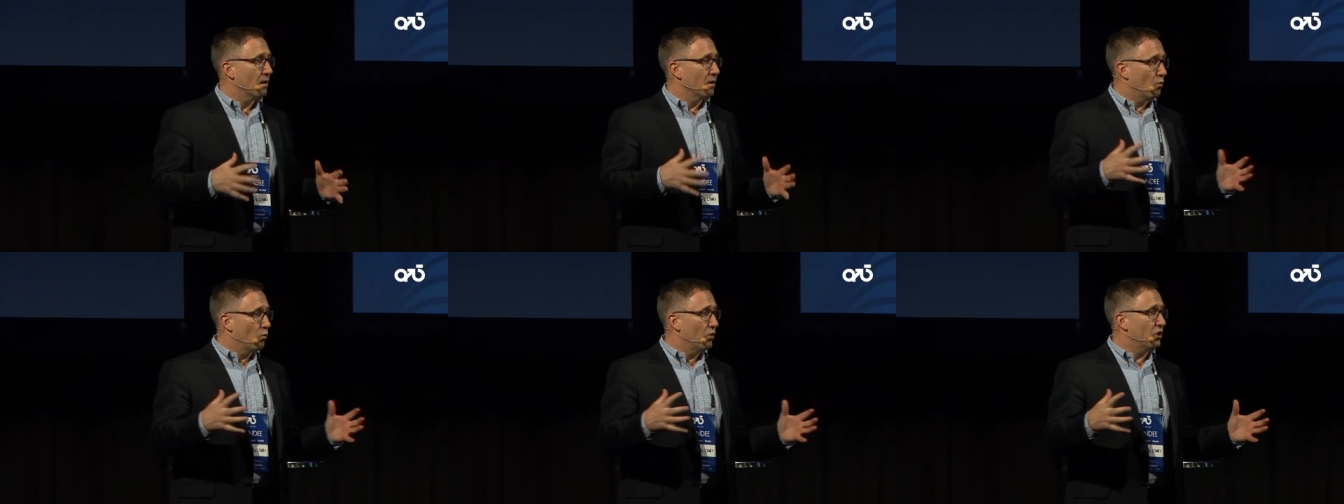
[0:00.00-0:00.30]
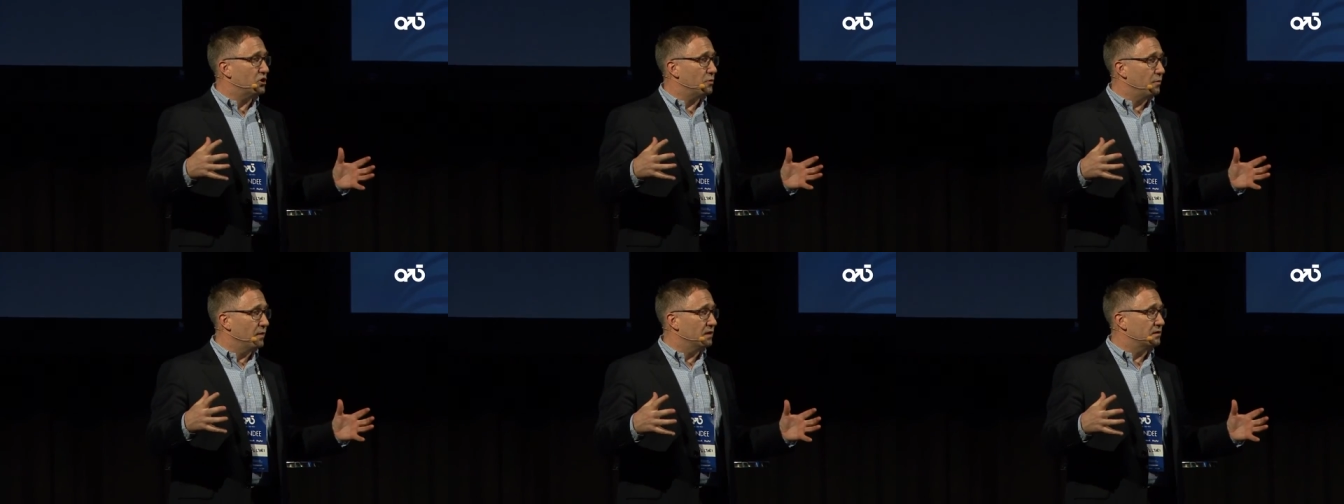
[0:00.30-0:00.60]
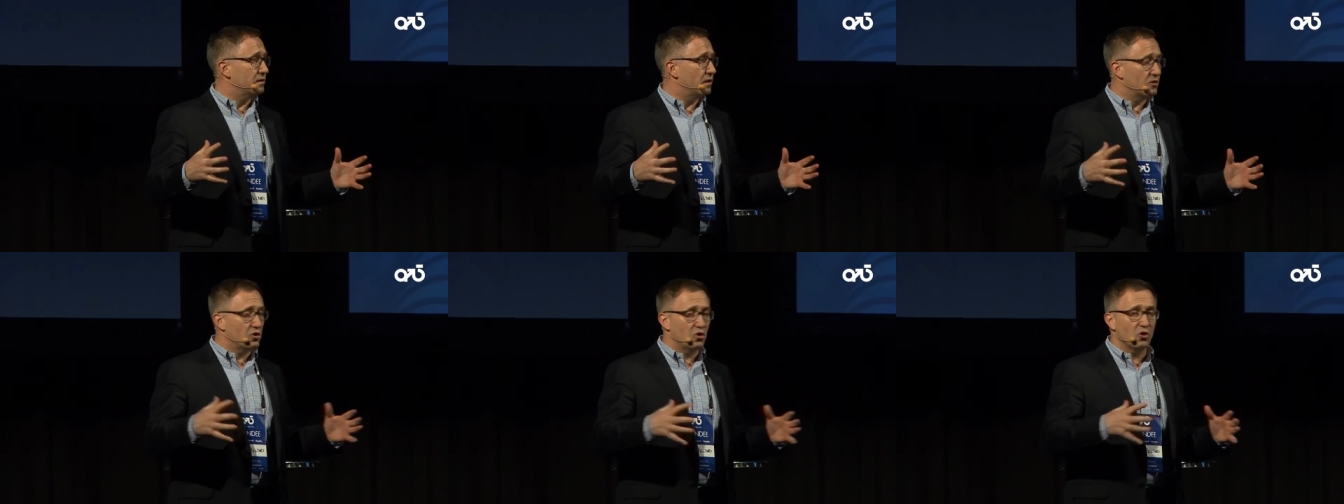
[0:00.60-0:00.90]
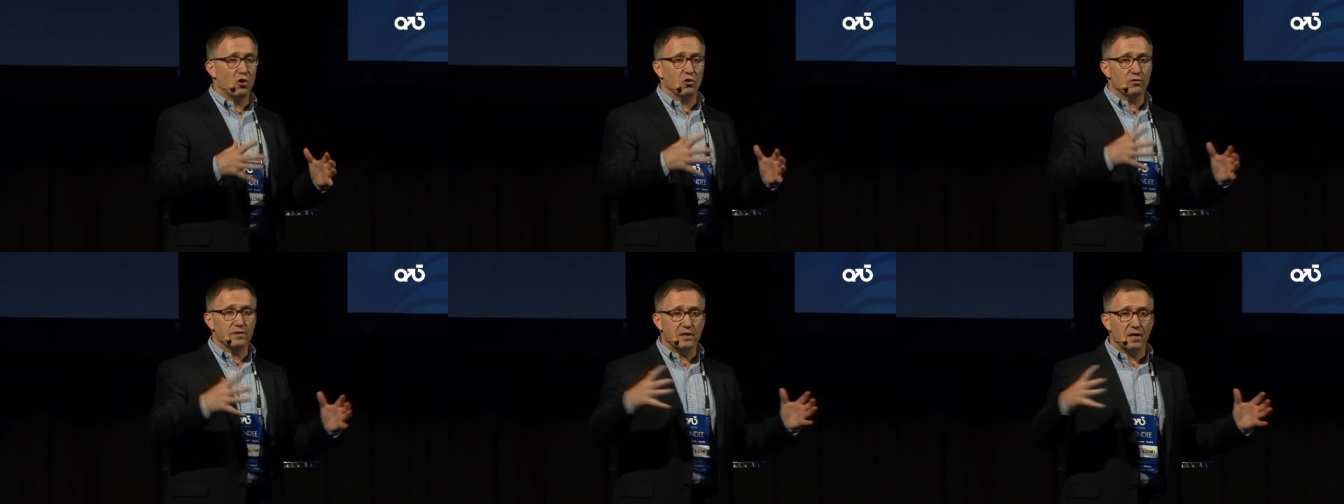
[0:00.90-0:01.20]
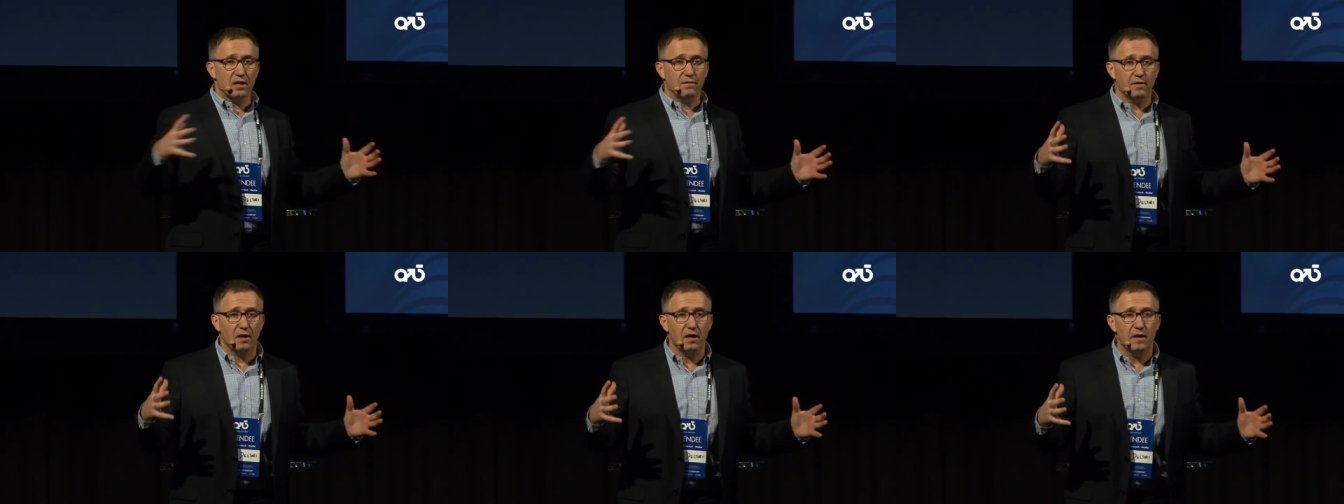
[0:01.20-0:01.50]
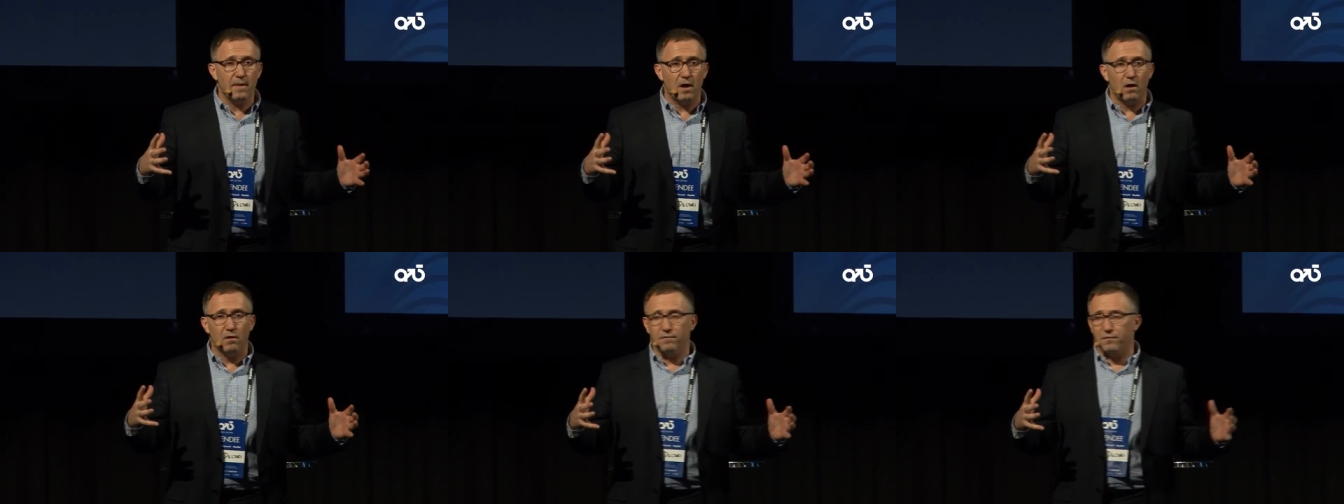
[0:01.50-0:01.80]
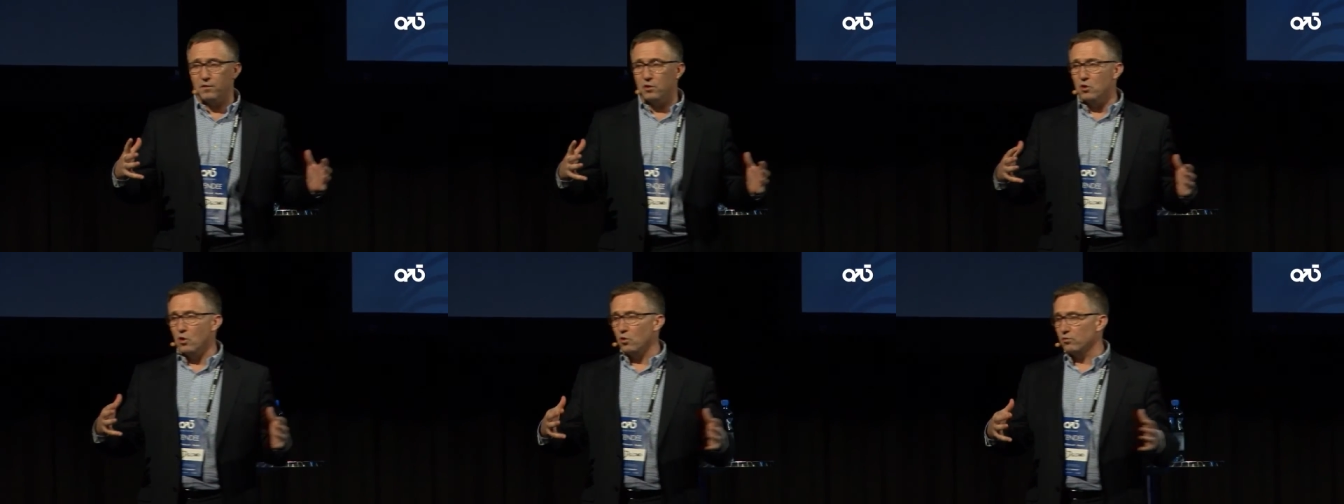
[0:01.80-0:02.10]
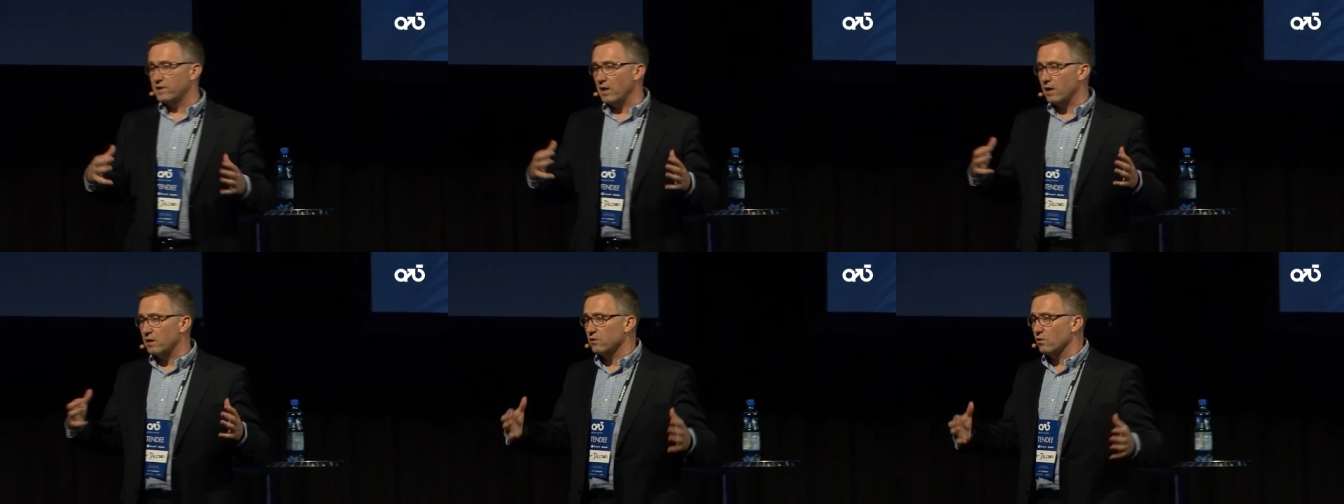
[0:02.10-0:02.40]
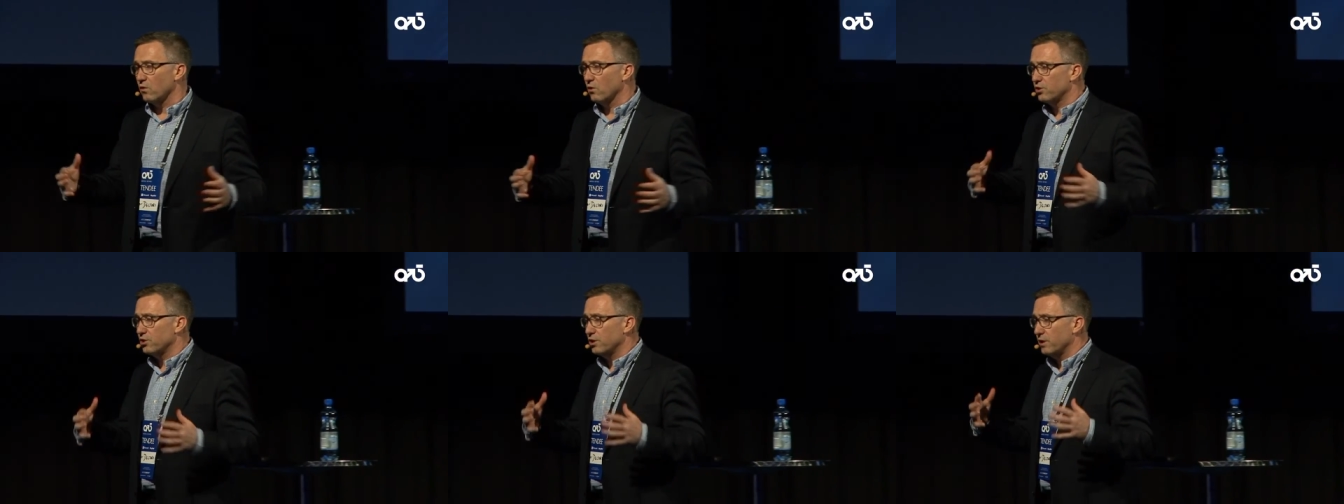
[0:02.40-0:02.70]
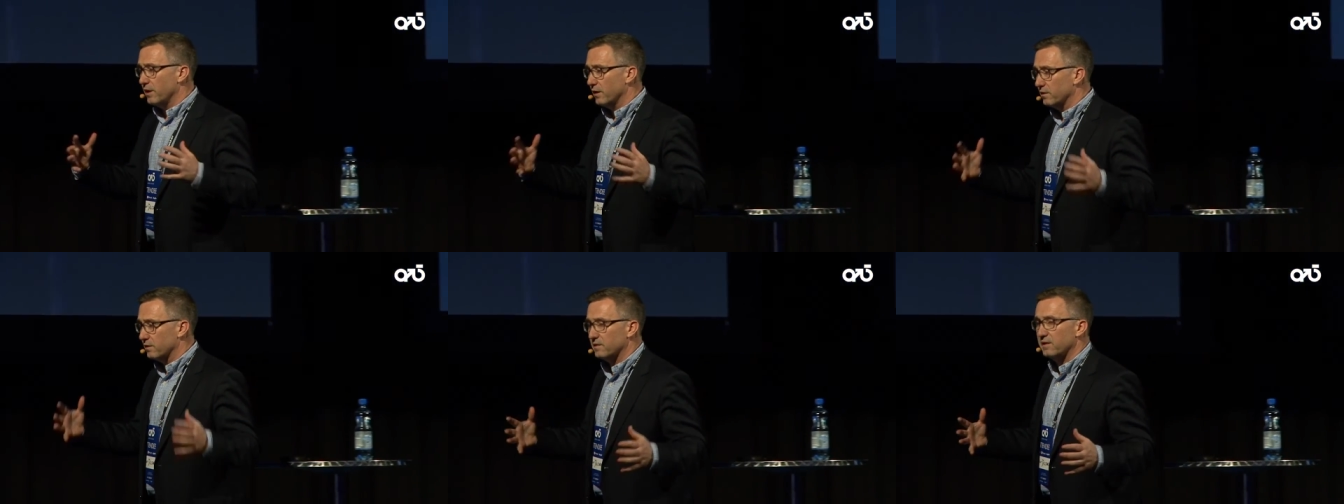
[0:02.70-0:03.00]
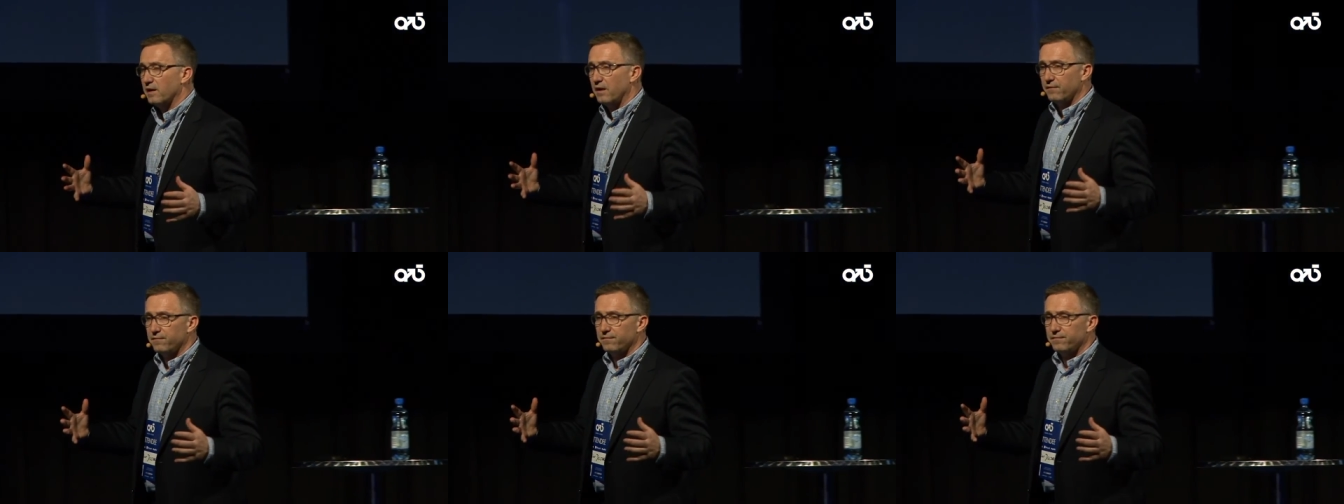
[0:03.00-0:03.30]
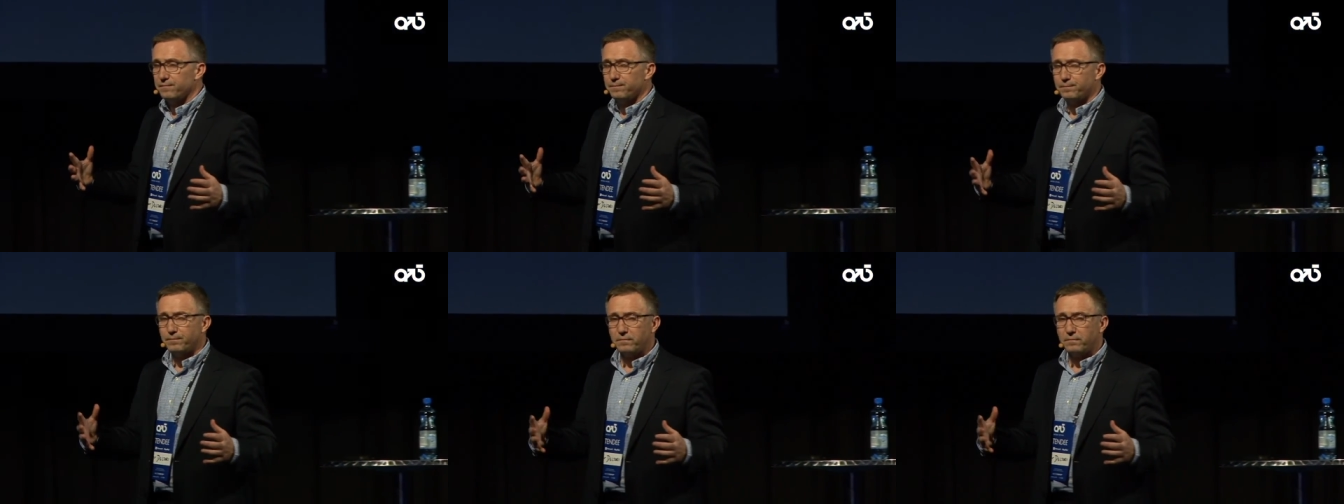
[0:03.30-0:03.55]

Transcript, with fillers: which means that you don't have enough you know, technology and staff